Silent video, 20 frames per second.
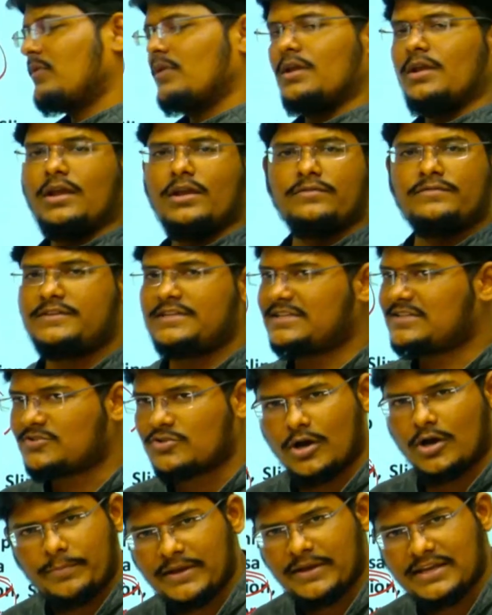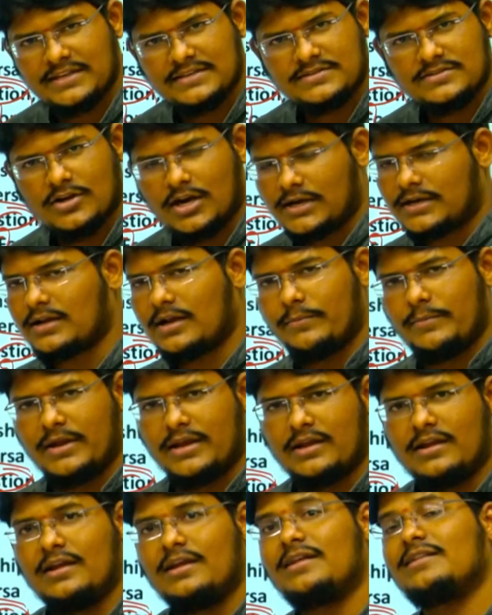If this topic is not coming,
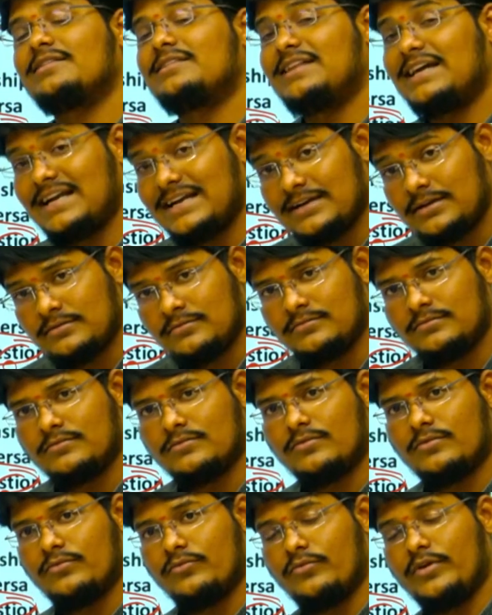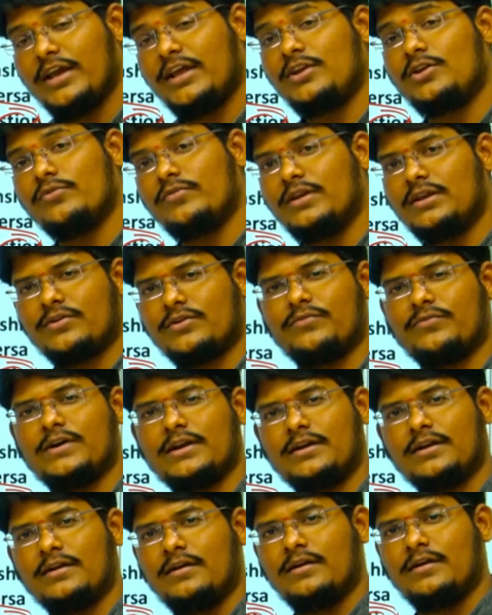then where you will
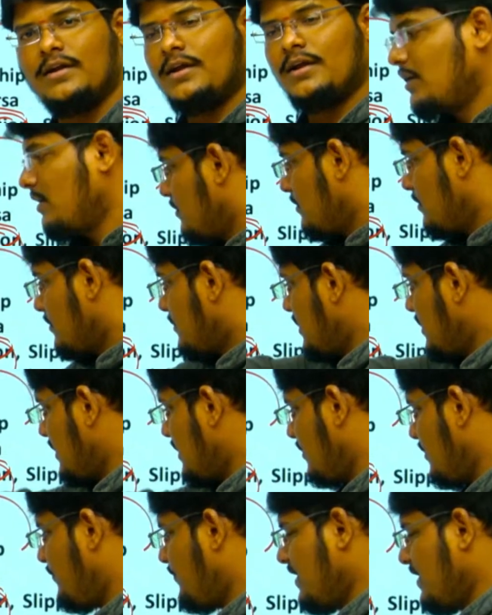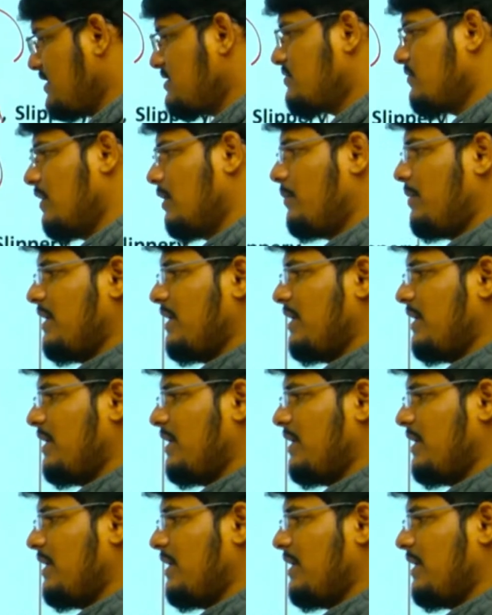refer? The reference will be